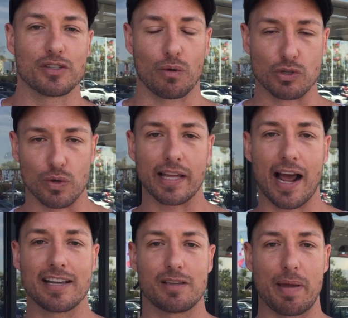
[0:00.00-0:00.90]
so it was really
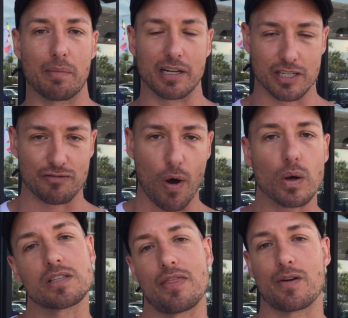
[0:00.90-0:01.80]
nice to be able to just
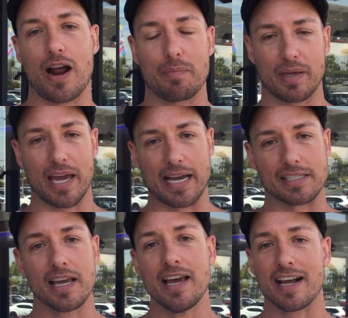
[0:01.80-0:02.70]
focus on their IPAs